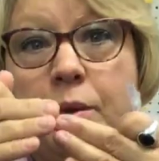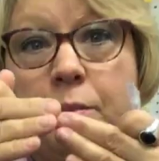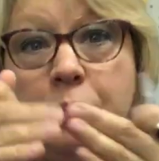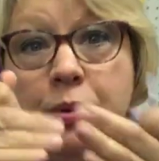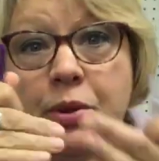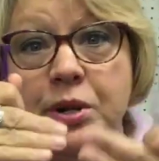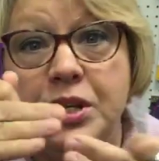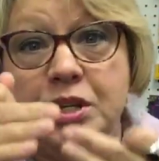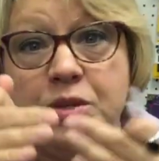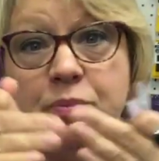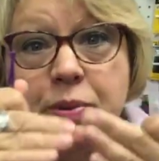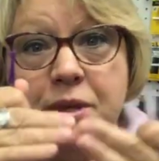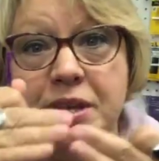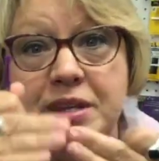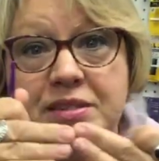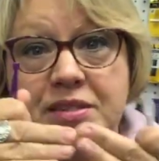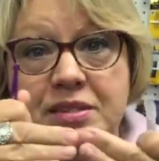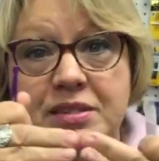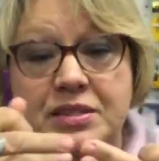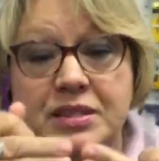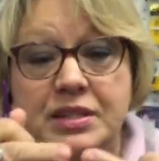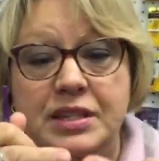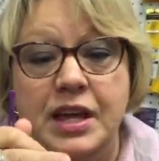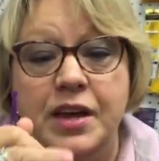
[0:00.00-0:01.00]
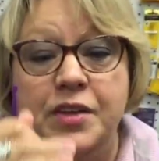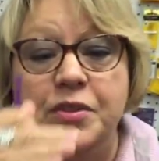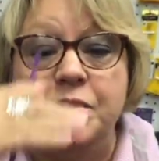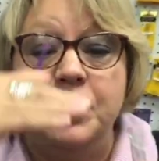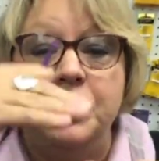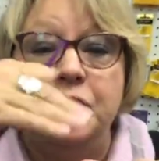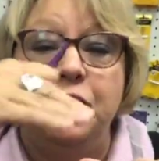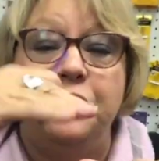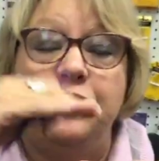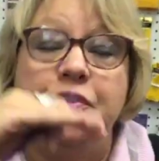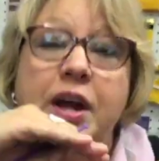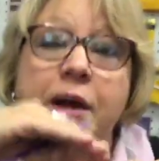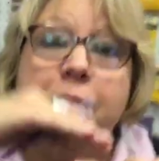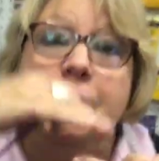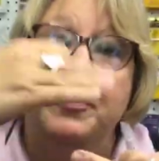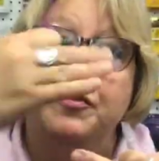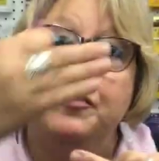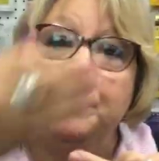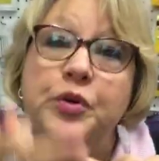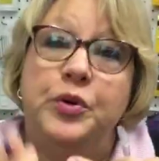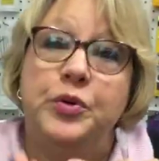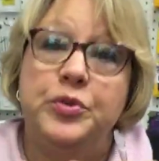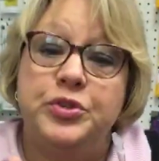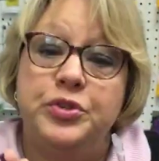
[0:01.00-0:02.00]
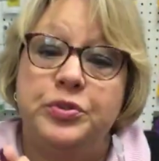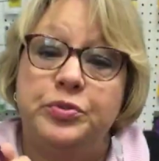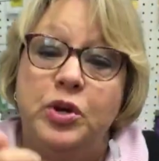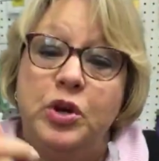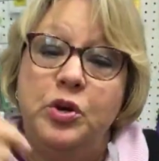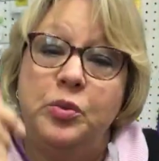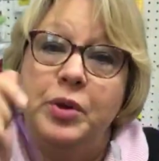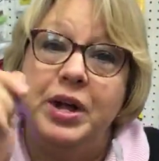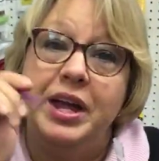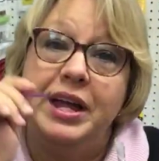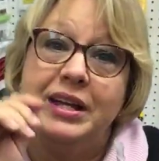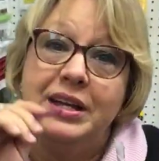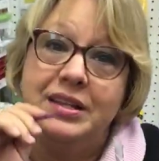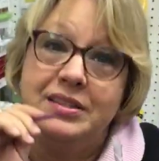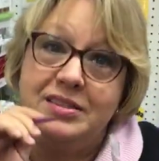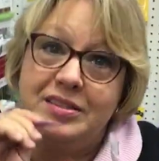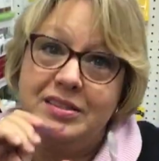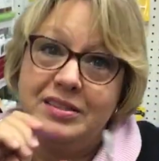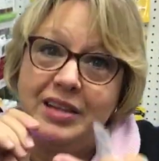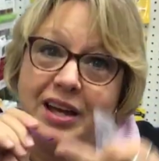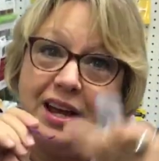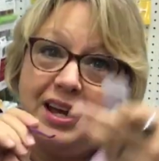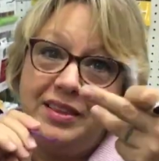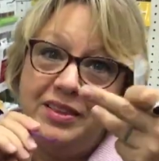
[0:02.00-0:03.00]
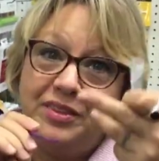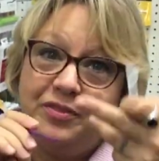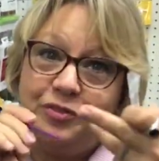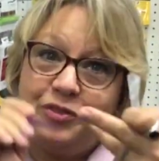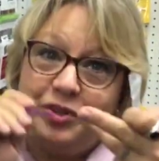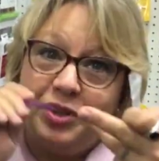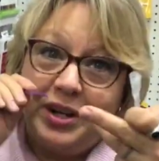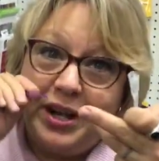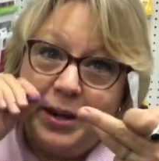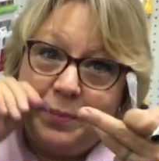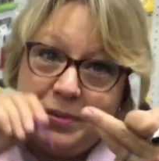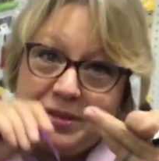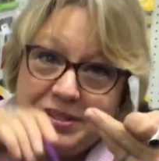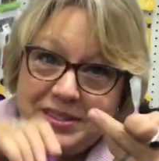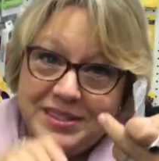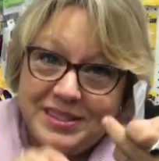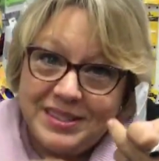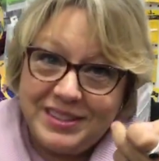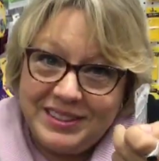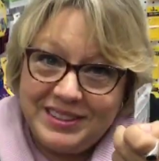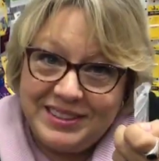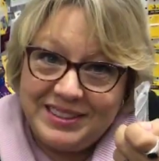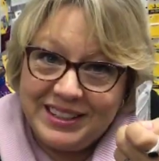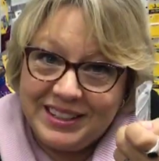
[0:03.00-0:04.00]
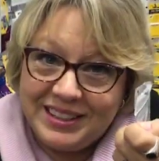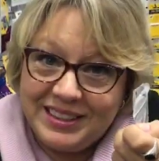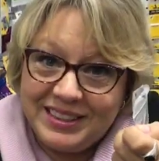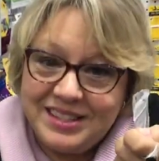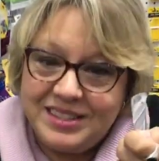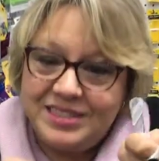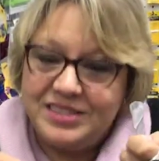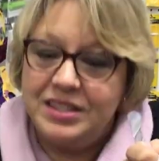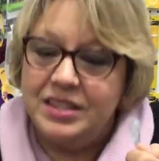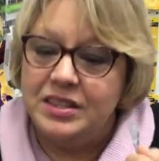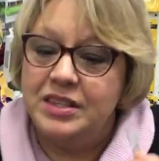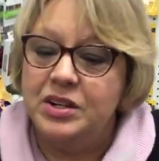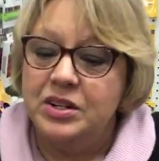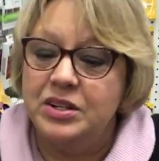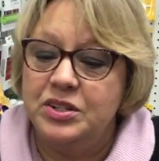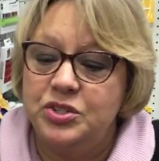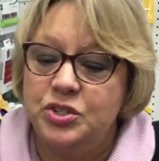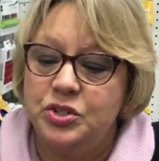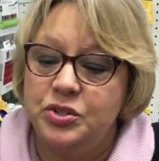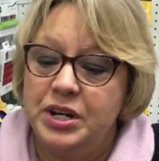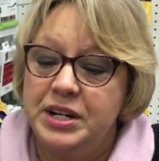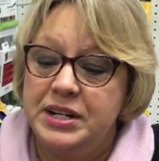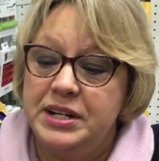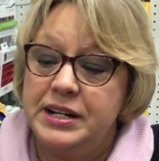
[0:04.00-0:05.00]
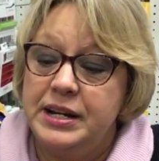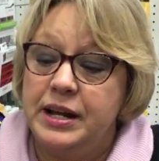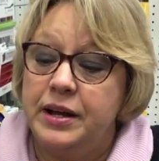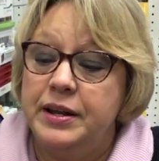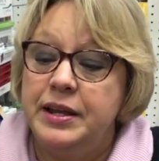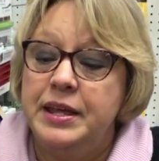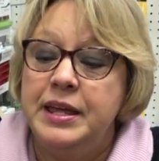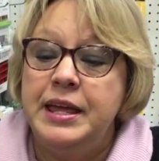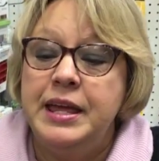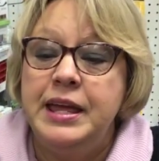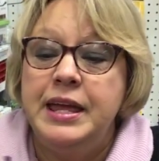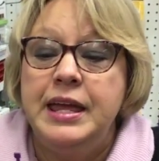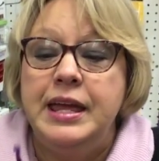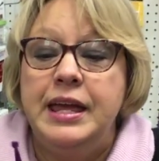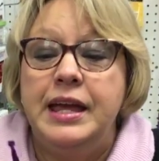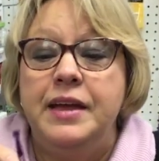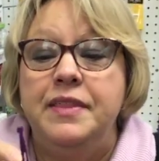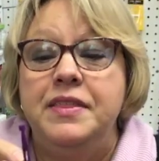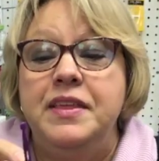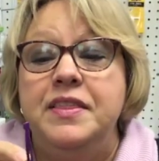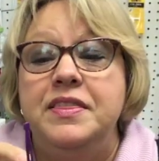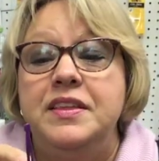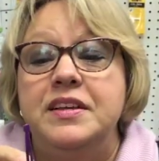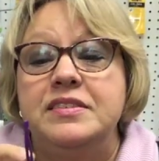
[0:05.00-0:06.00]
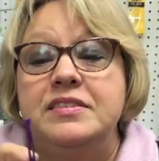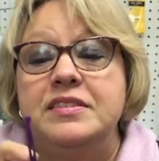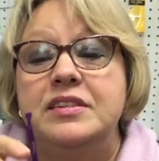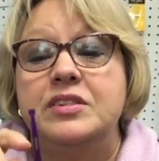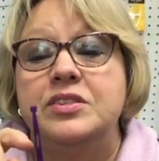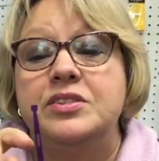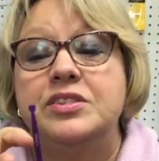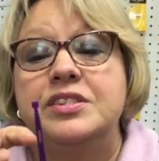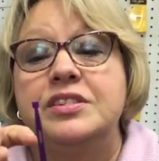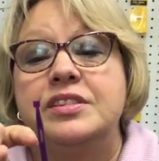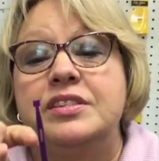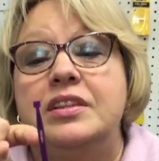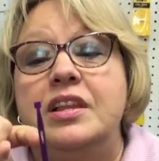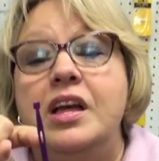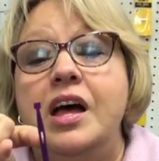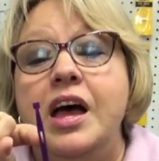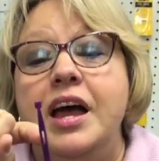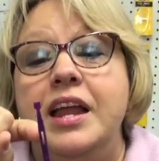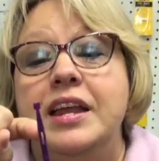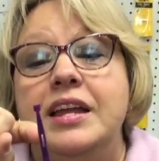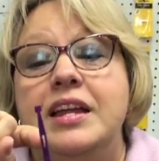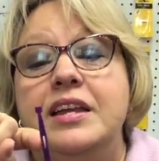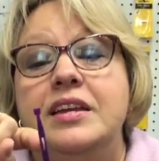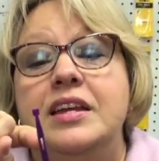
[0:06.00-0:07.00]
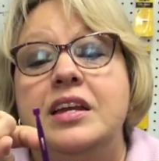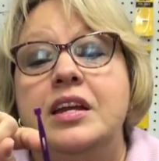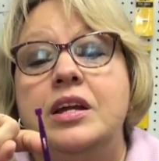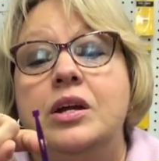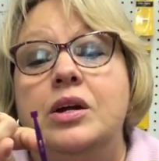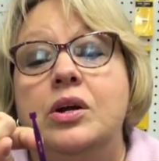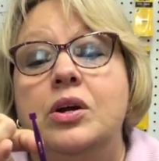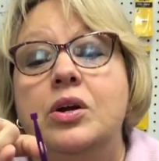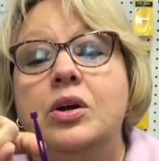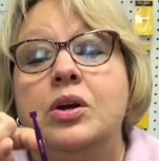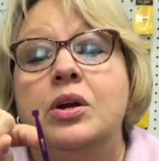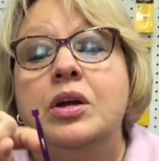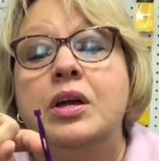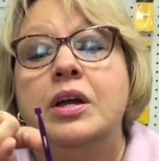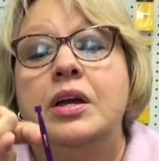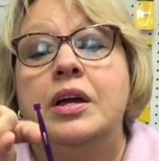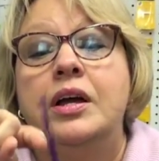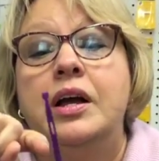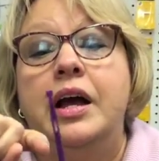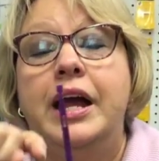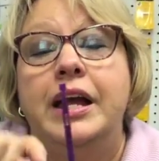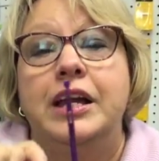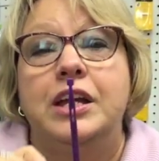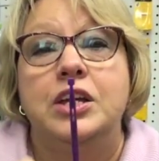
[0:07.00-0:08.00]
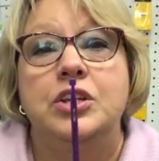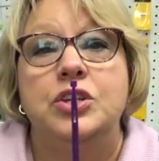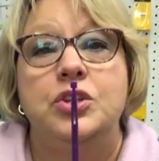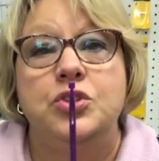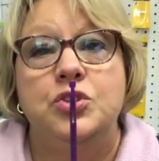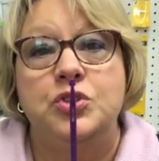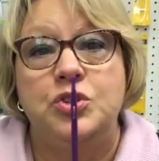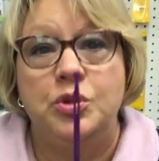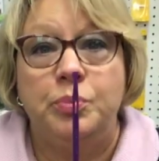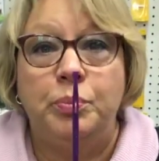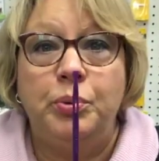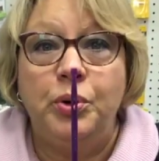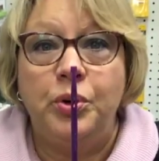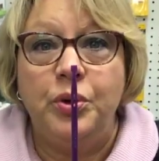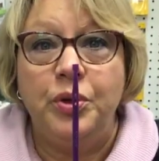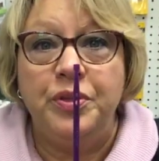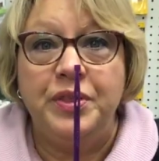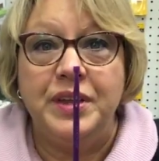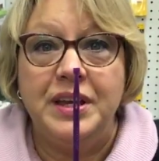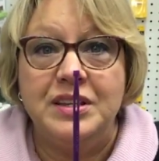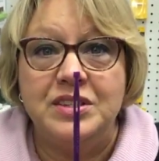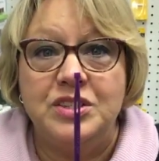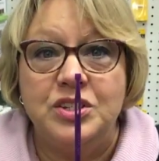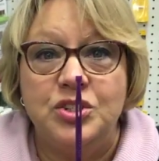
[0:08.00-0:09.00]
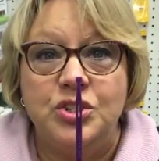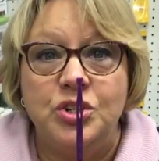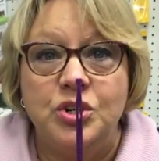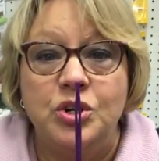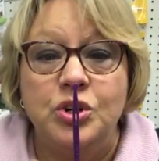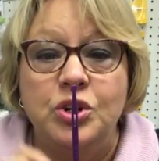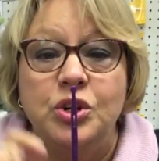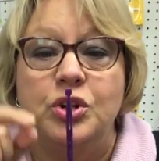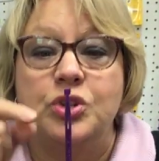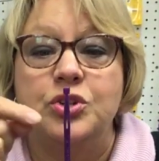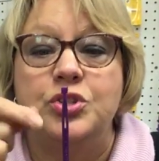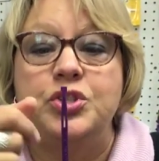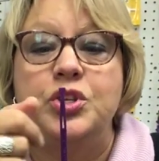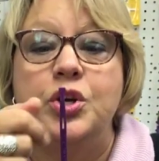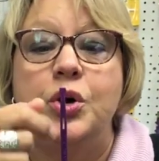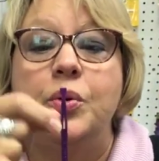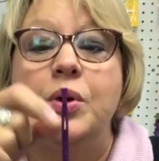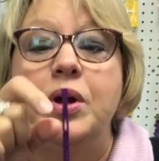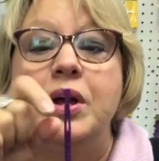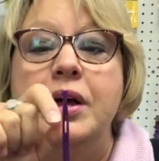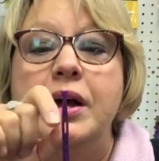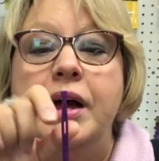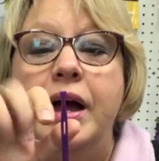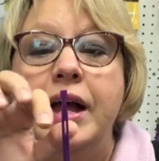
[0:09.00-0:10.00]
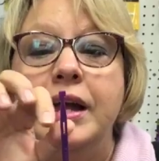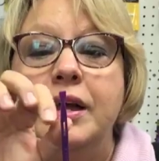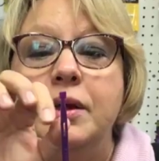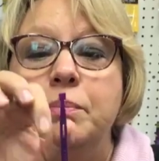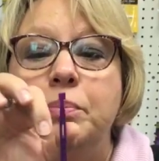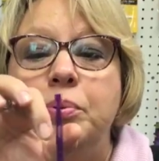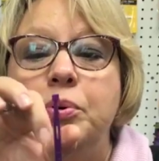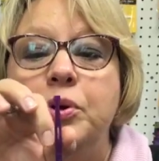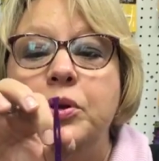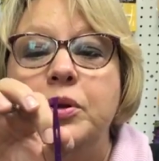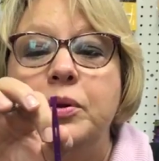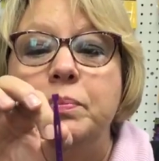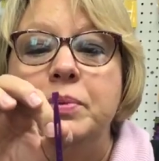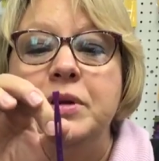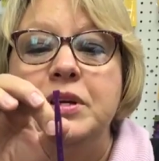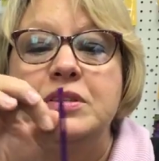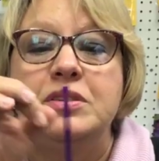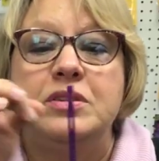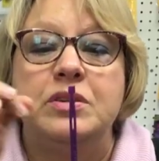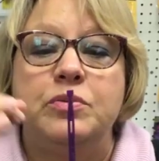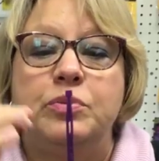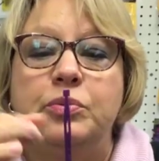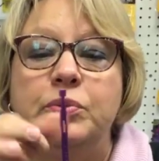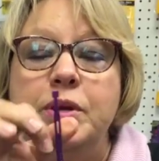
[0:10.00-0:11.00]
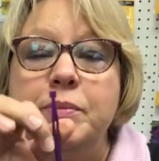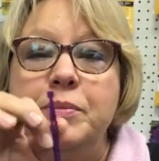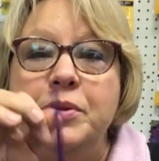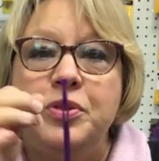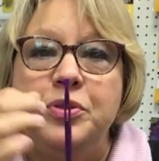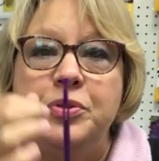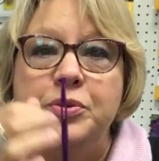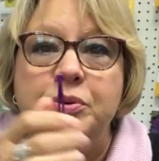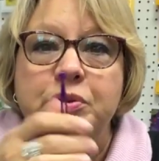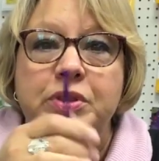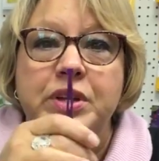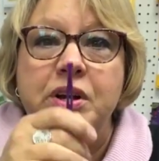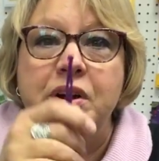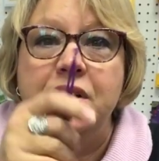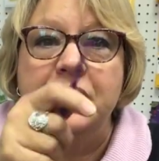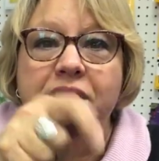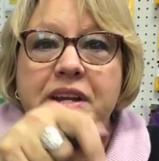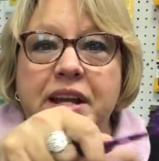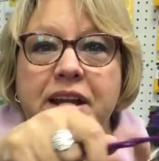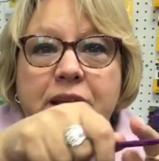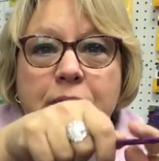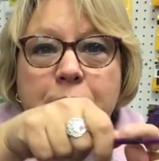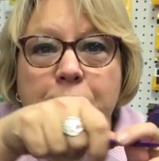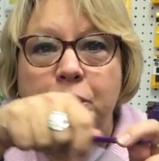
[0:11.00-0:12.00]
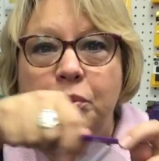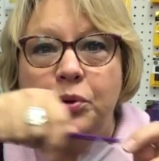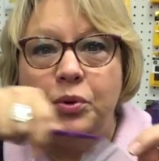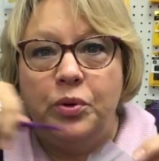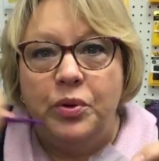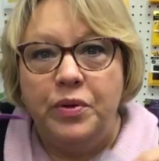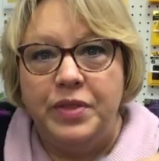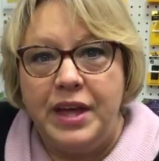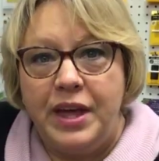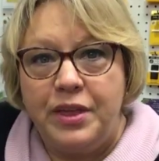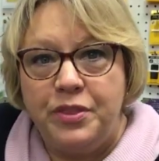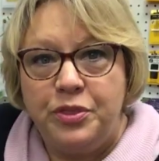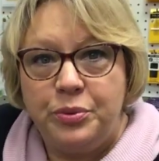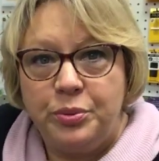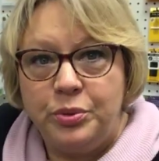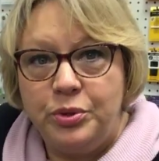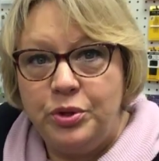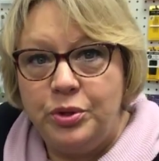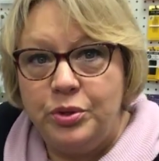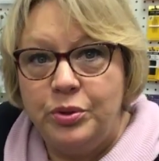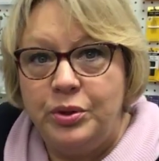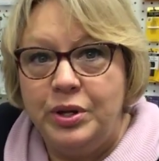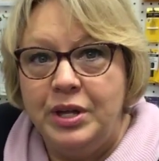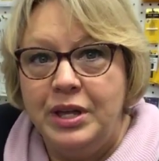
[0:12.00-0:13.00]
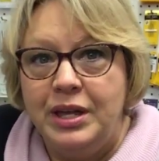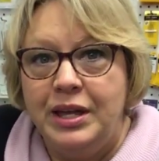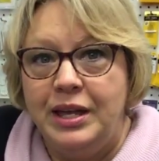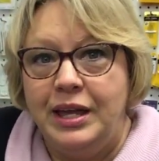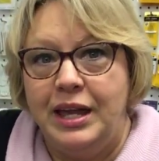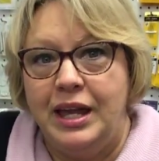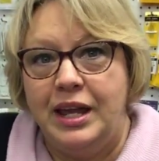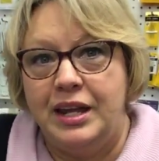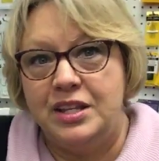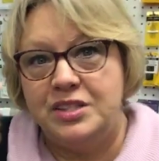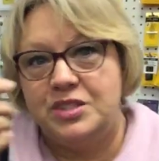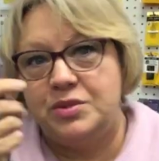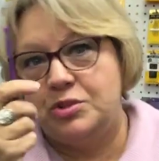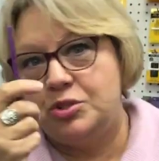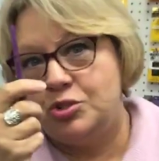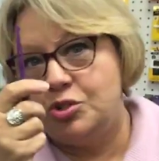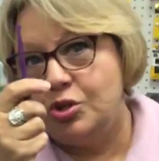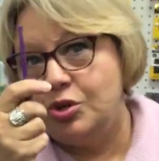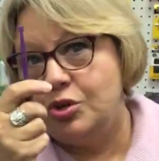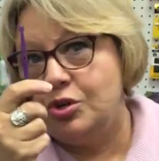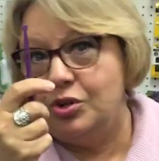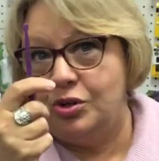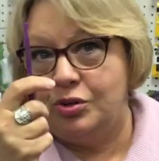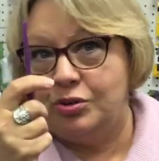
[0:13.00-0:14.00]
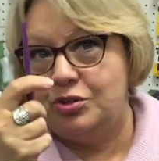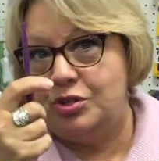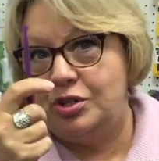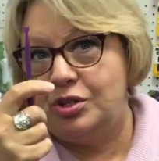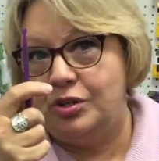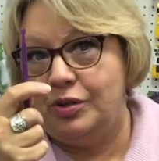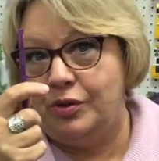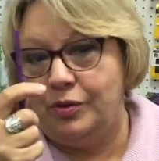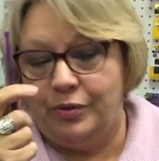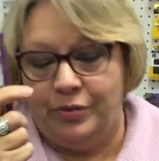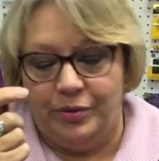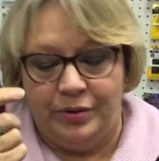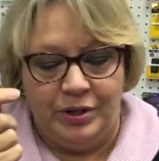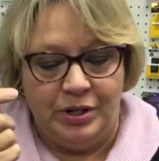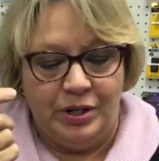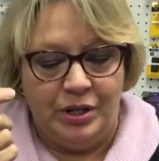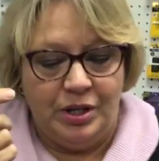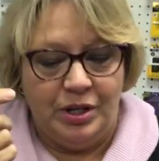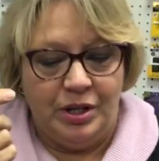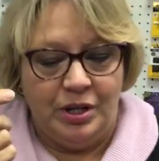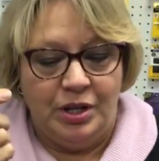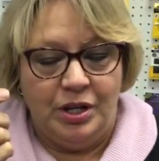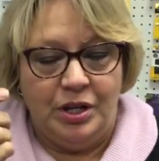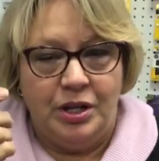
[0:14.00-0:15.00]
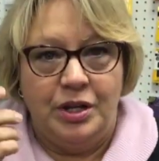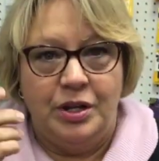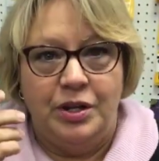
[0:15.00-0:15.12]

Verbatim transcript: putting pieces together and the fabric folds the wrong way, I can slide the foot up and stick this in there and straighten it out. And then this little slot in here, I can use to pull things and turn. So I can put a piece of ribbon through there, and then I can pull that through, and it's a turner too. Oh,